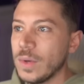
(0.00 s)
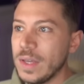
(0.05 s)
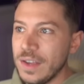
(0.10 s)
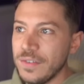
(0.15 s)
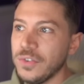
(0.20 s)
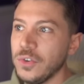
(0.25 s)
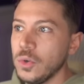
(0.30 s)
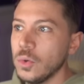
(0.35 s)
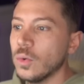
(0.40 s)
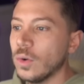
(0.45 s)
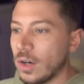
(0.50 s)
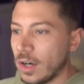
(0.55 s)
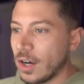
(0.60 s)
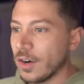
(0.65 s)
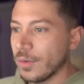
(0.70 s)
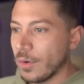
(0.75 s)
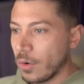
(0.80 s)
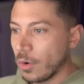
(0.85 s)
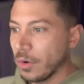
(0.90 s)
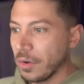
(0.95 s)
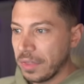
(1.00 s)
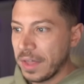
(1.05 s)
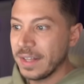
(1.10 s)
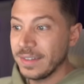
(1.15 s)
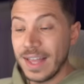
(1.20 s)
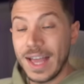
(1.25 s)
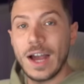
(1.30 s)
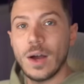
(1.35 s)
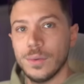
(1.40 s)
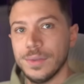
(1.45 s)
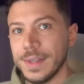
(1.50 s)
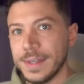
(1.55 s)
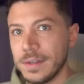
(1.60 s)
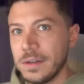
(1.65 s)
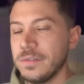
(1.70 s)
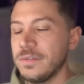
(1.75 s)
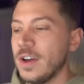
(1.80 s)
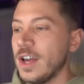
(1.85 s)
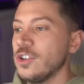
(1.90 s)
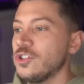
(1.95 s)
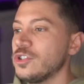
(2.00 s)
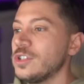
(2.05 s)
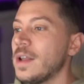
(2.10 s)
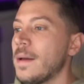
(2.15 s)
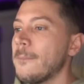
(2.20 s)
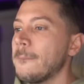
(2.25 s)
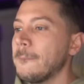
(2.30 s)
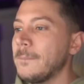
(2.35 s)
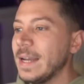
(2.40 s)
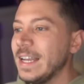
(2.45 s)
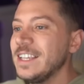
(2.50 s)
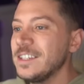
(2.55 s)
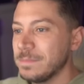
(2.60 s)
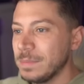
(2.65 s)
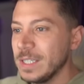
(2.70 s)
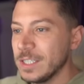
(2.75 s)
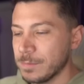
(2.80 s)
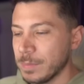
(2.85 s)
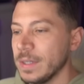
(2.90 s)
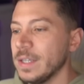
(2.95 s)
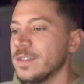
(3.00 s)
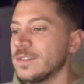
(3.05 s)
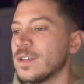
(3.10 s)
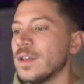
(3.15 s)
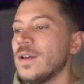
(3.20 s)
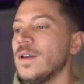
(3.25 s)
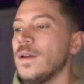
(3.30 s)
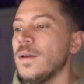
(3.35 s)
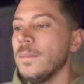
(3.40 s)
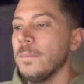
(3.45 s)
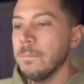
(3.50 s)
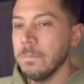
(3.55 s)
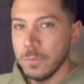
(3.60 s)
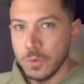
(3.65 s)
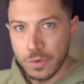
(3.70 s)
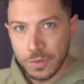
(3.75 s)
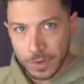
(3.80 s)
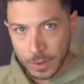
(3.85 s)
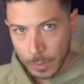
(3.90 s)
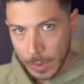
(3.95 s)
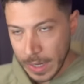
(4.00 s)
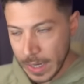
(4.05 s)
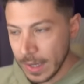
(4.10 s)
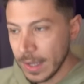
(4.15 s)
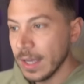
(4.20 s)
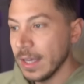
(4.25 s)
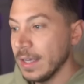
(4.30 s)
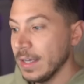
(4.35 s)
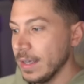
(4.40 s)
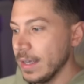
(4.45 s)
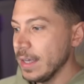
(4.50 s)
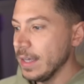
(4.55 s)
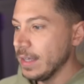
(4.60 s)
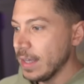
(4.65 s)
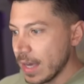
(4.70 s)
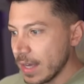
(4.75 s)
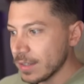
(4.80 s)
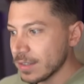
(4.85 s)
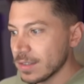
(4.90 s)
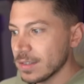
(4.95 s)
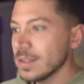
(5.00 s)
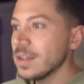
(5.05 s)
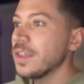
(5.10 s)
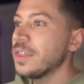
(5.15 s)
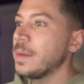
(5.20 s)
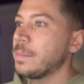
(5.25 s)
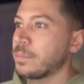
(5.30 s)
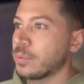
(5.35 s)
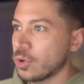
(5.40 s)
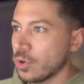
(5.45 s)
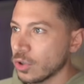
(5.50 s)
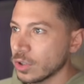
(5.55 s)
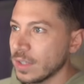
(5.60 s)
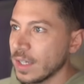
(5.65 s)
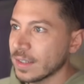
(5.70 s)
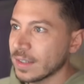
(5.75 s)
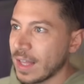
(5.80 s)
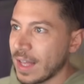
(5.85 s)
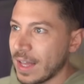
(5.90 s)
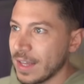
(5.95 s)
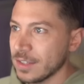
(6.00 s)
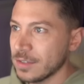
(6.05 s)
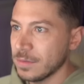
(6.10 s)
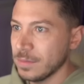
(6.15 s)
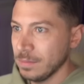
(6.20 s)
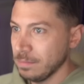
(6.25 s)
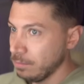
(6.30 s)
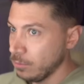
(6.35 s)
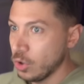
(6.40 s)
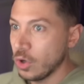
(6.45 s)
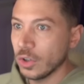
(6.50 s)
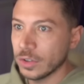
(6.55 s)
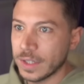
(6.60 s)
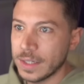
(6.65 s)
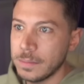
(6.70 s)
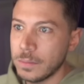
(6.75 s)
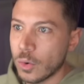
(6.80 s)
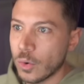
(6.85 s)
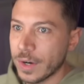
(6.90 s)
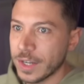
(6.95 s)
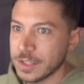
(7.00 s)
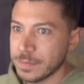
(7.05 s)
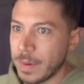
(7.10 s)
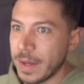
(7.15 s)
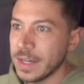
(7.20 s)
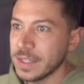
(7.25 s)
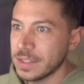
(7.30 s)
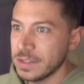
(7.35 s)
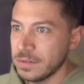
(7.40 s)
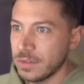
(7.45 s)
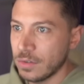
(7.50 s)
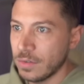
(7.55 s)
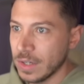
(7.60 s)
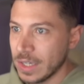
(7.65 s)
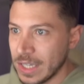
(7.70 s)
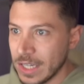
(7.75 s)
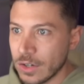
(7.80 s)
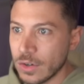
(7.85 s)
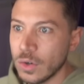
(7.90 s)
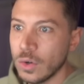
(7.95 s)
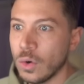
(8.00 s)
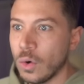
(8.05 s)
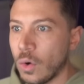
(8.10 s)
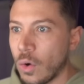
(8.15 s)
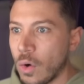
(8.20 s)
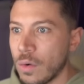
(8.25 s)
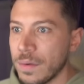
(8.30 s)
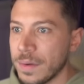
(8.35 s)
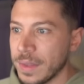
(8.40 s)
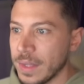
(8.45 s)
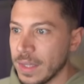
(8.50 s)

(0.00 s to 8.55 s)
if you are on that outdated version, please, please, please move away yes, the product has gotten more expensive over here over the